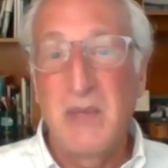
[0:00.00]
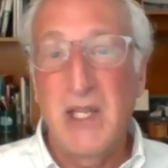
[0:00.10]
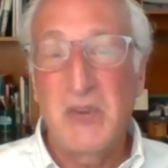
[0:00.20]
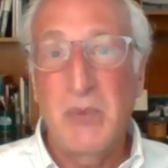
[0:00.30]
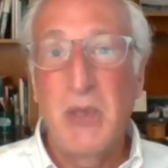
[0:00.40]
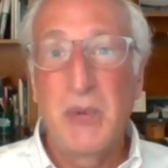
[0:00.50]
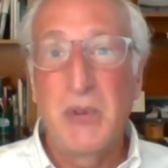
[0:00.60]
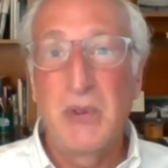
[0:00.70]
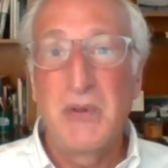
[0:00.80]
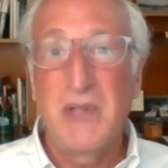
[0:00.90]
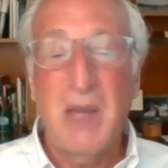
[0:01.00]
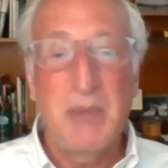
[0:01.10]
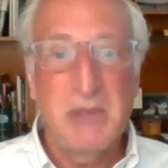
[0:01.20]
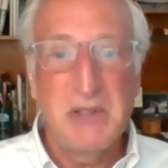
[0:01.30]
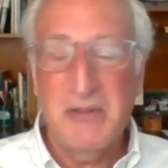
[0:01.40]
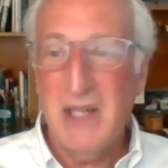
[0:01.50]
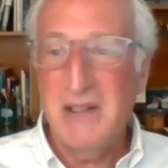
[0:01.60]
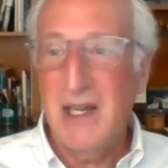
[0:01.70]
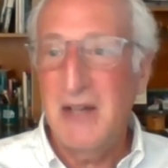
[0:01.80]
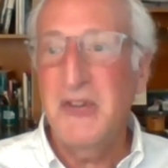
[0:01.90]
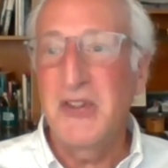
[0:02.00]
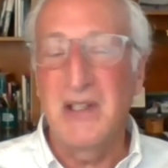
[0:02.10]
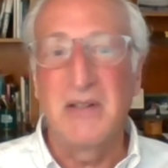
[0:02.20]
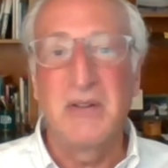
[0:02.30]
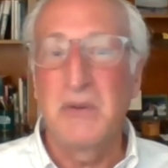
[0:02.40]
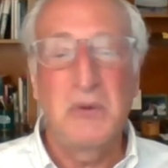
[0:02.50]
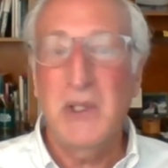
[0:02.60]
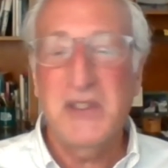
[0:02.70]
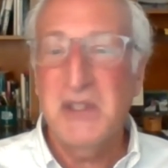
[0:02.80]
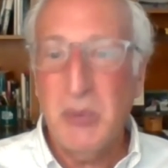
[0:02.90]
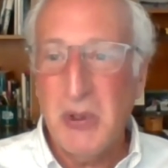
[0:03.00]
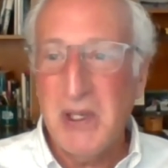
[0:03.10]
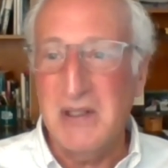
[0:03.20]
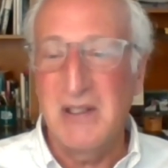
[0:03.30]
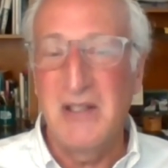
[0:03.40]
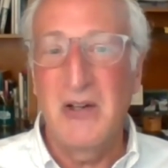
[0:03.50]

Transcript: It makes people not be able to find housing. What's the point?